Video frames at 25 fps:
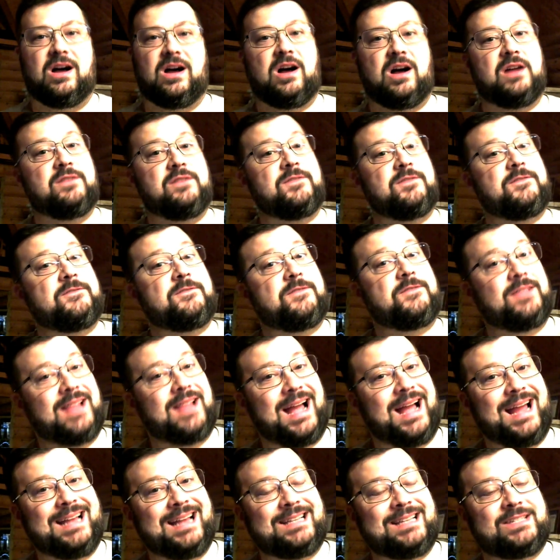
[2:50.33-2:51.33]
on
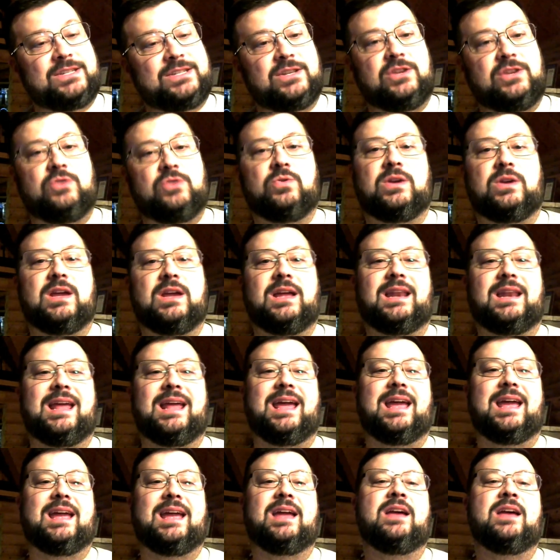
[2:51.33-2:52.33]
flights, you get
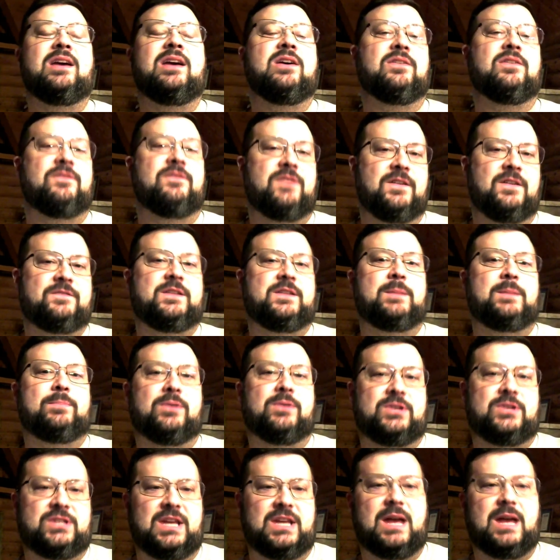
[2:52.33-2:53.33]
a
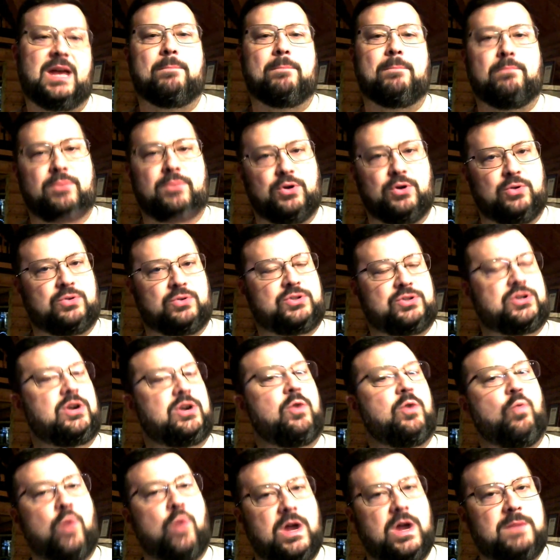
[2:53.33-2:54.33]
50% boost or
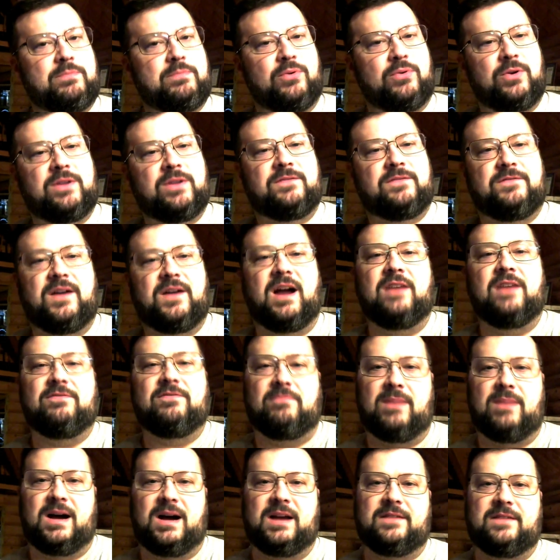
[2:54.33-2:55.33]
a
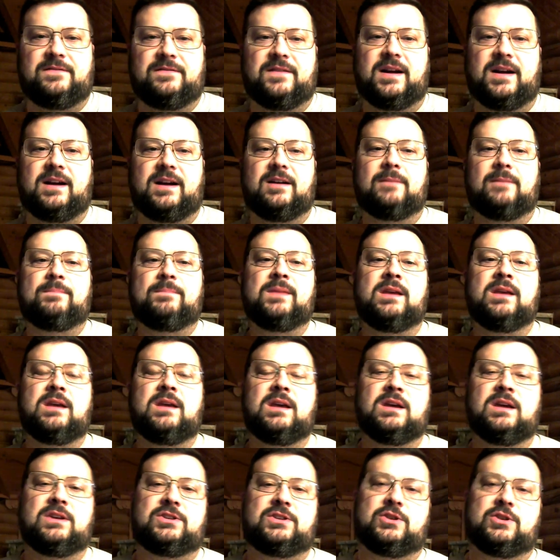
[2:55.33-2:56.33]
1.5 modifier.
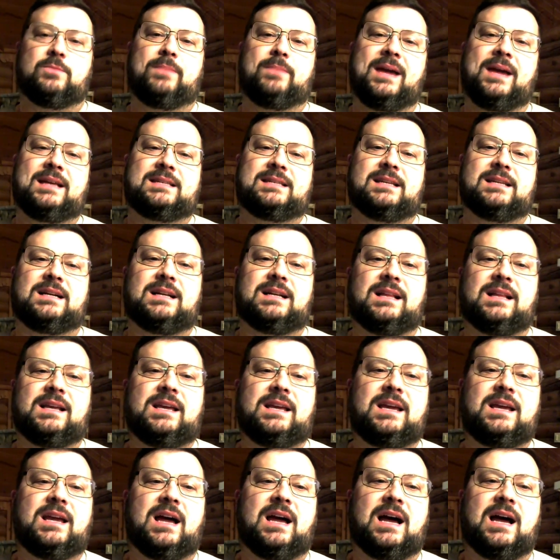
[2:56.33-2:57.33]
So
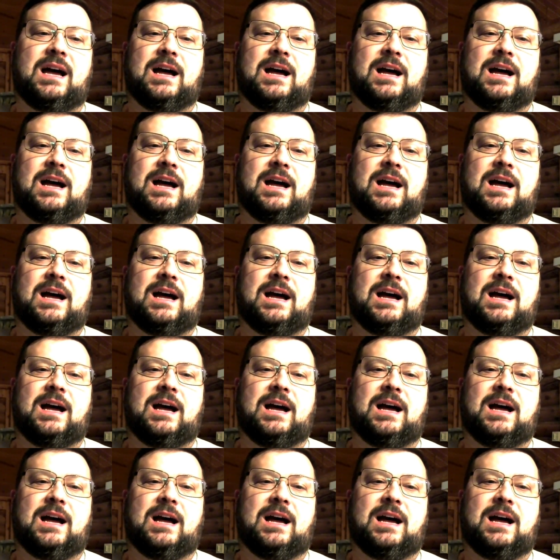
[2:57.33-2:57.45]
basically,